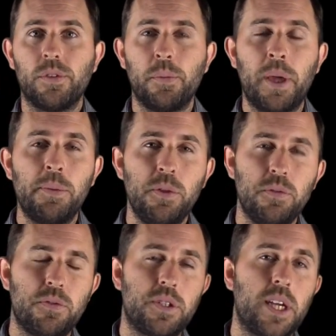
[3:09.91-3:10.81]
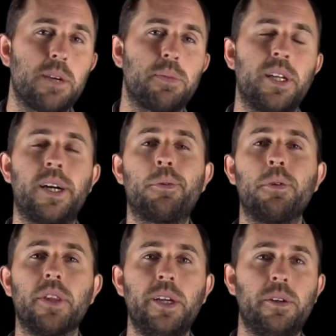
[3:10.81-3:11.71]
Maybe you stay up an
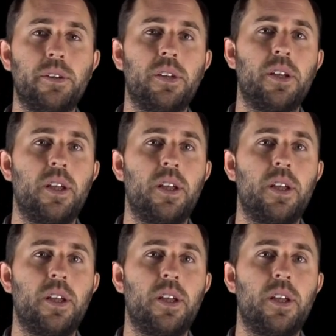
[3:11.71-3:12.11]
hour later